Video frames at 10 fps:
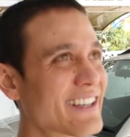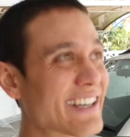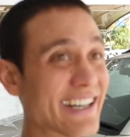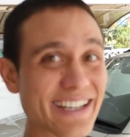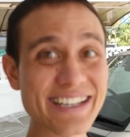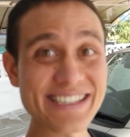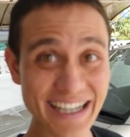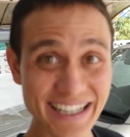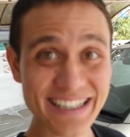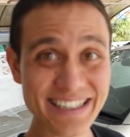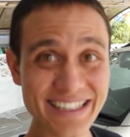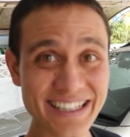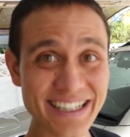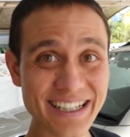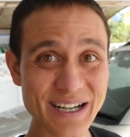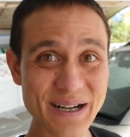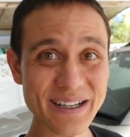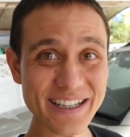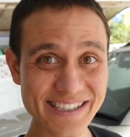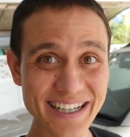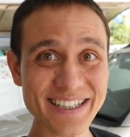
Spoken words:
yeah, exactly 10